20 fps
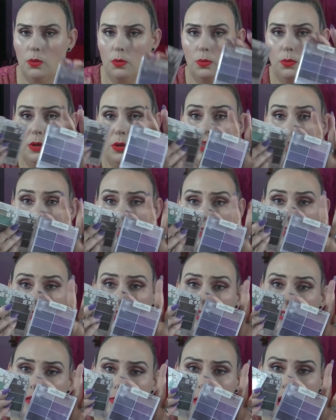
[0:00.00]
with
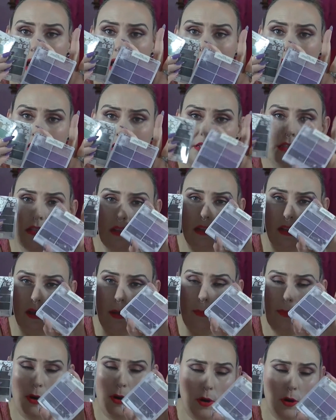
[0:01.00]
these palettes
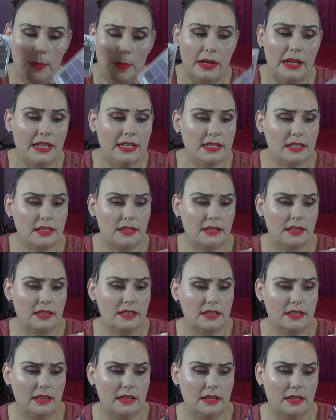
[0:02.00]
like permanent.
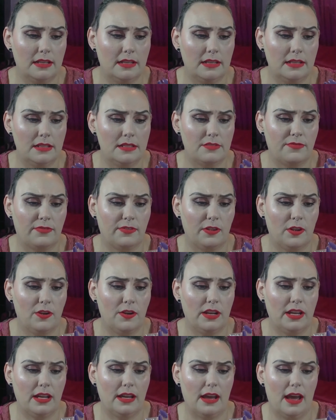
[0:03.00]
This is
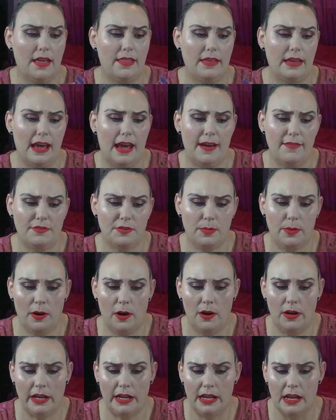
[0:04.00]
Flirting at the After
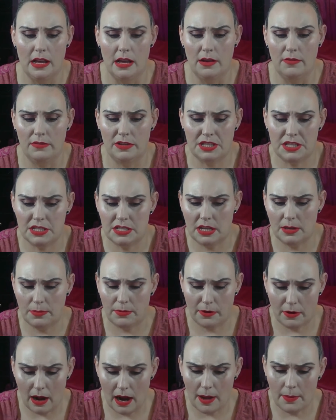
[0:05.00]
Party, which is
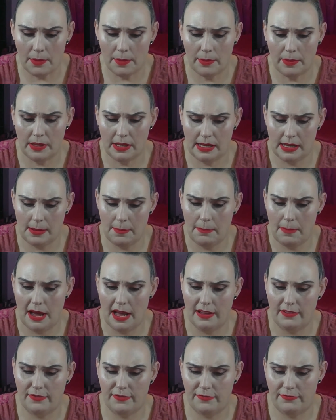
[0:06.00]
probably
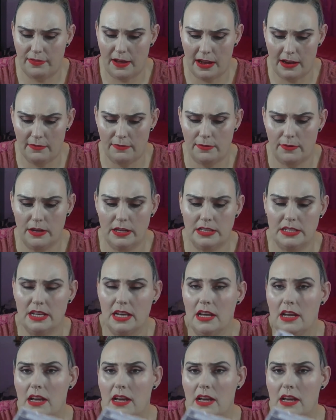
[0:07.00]
my favorite